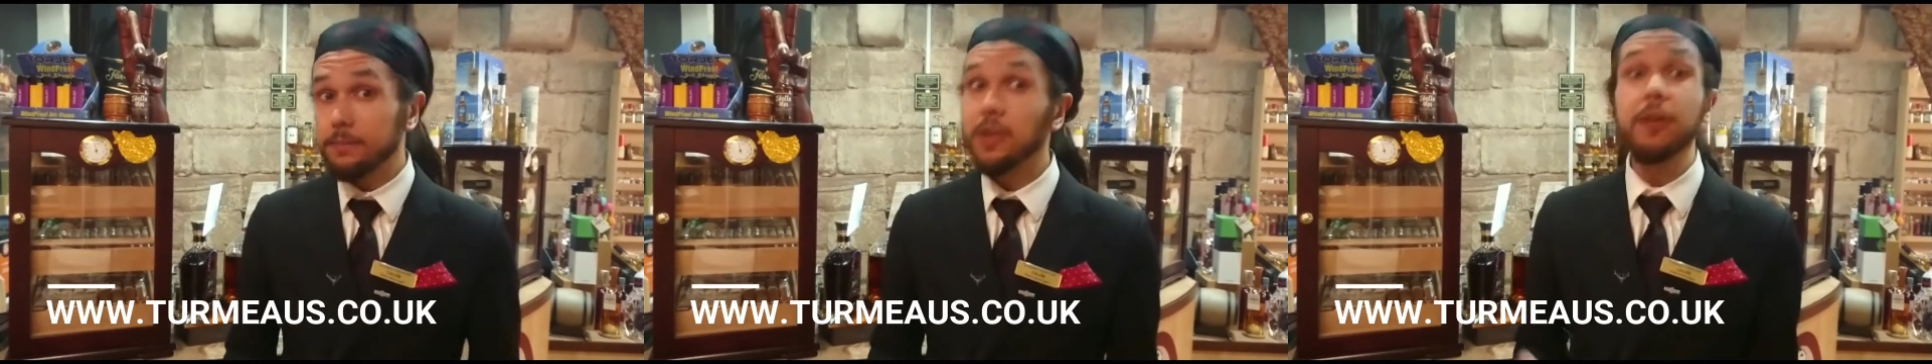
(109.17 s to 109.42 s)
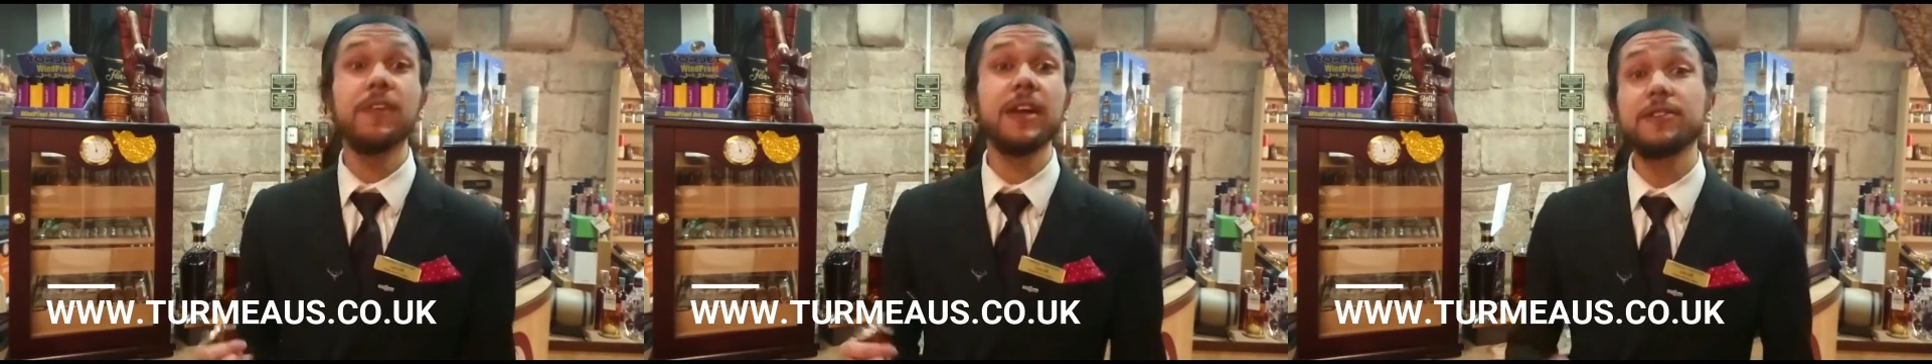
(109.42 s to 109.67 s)

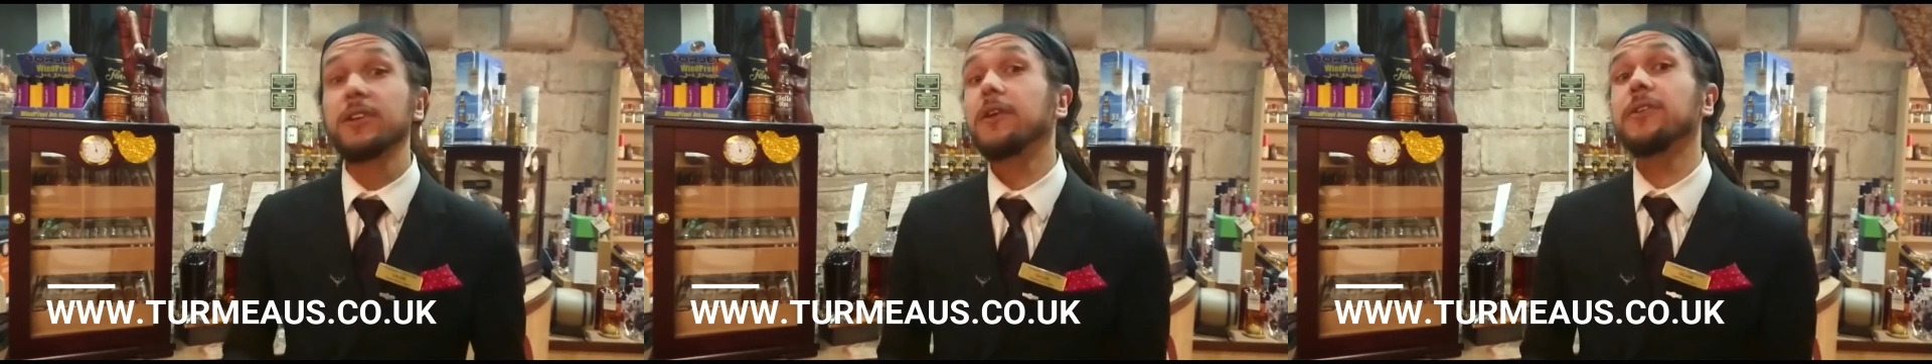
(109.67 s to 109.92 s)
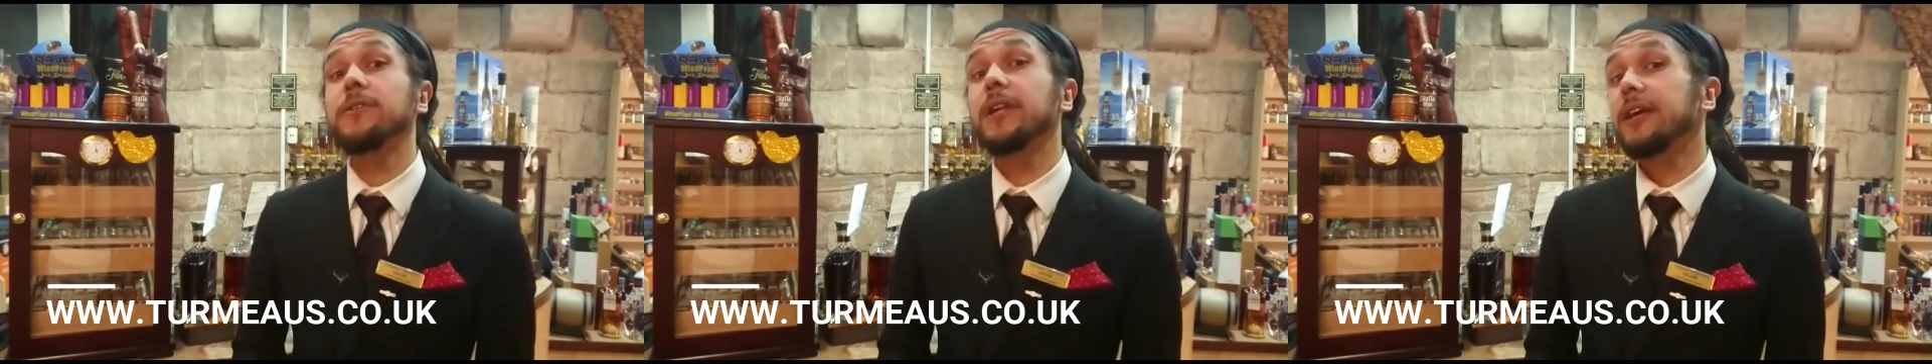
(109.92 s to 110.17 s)
and don't forget
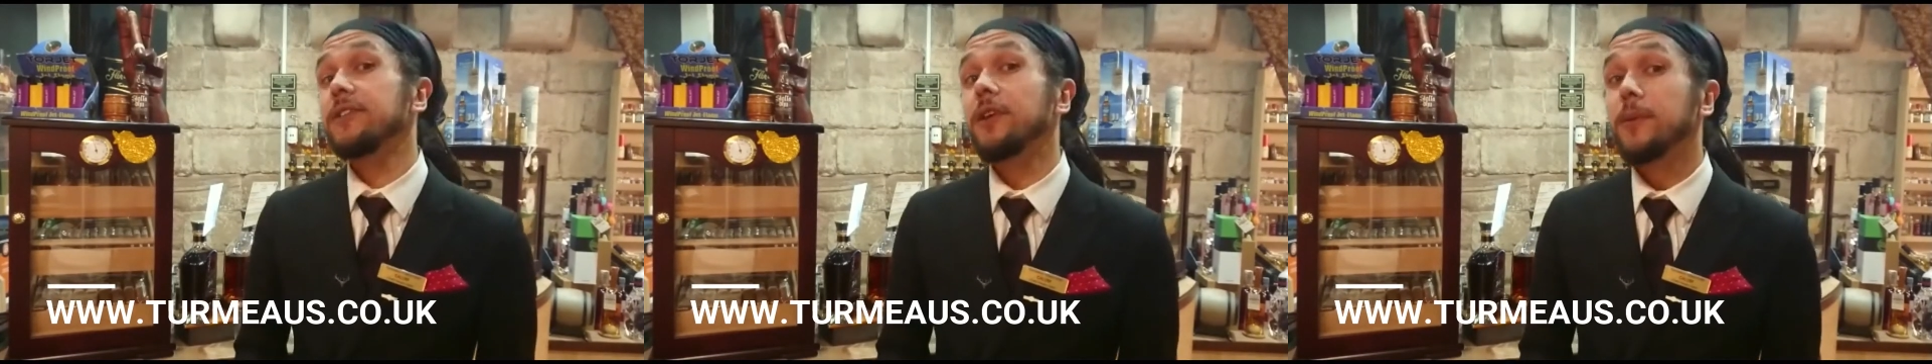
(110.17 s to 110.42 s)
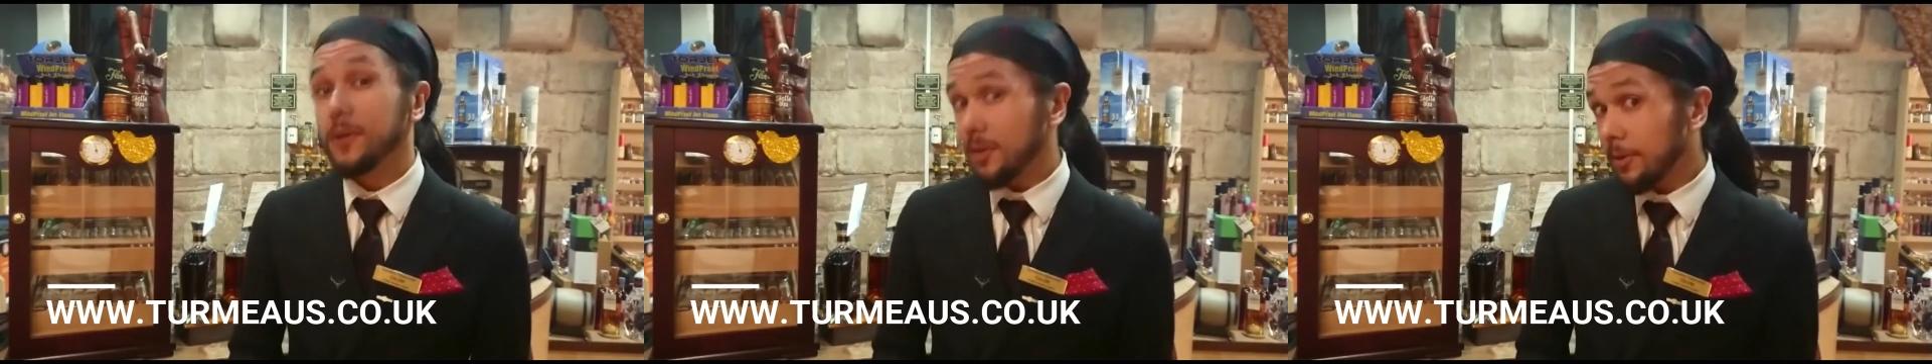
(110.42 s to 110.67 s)
to let
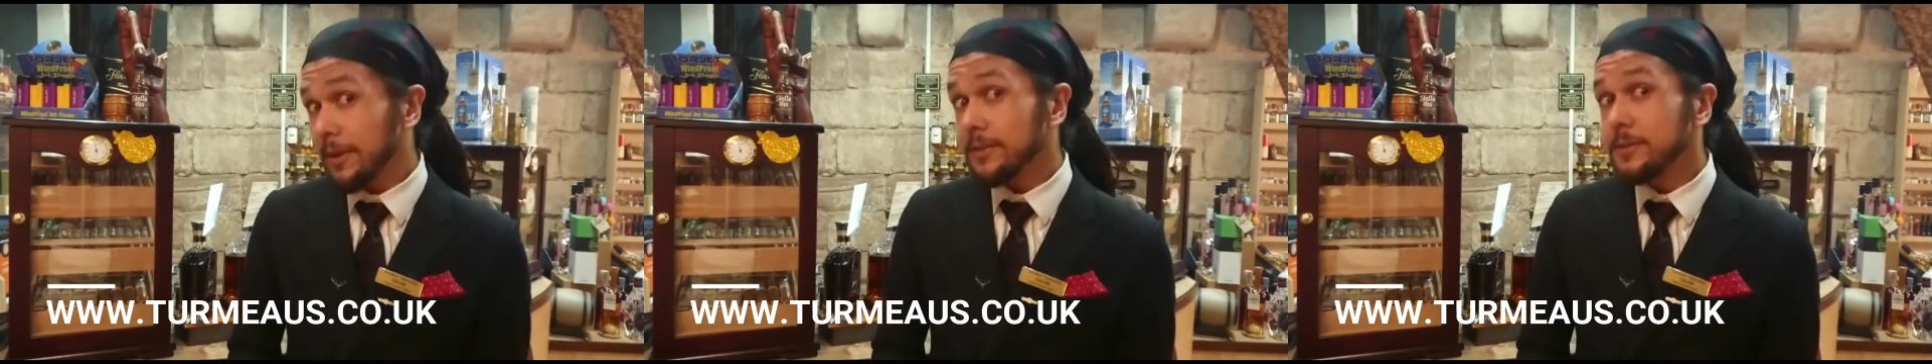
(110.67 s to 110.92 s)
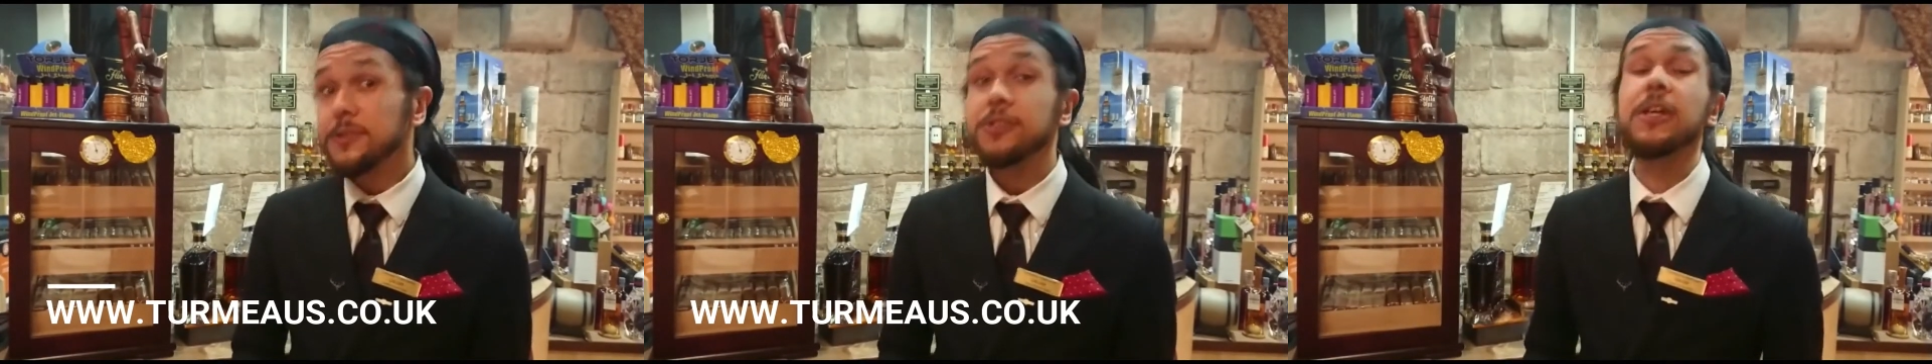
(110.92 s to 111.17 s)
us know in the
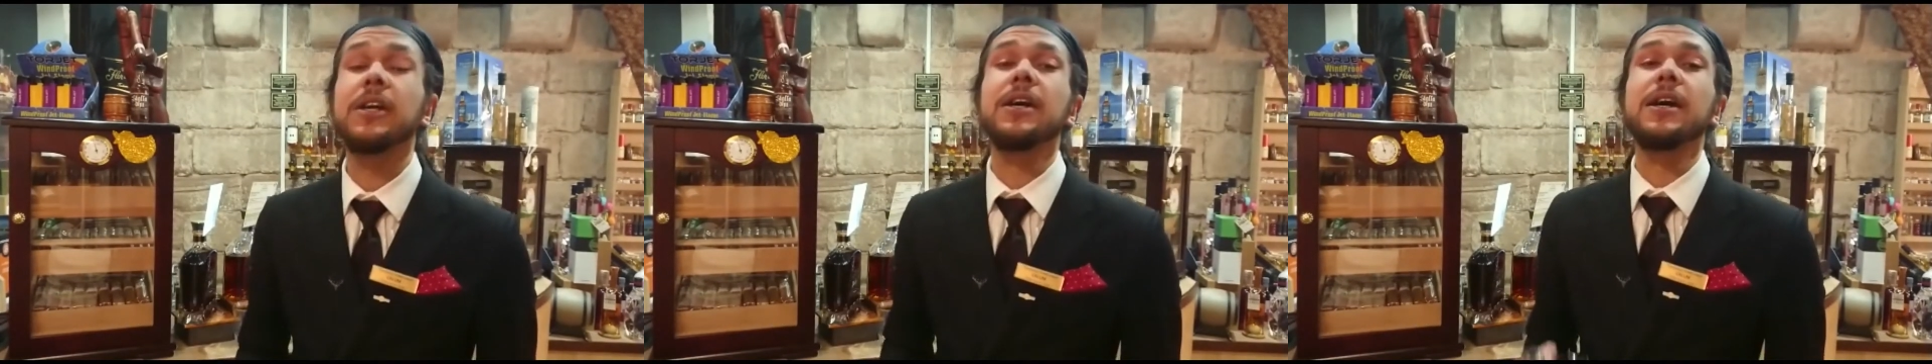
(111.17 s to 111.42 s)
comments.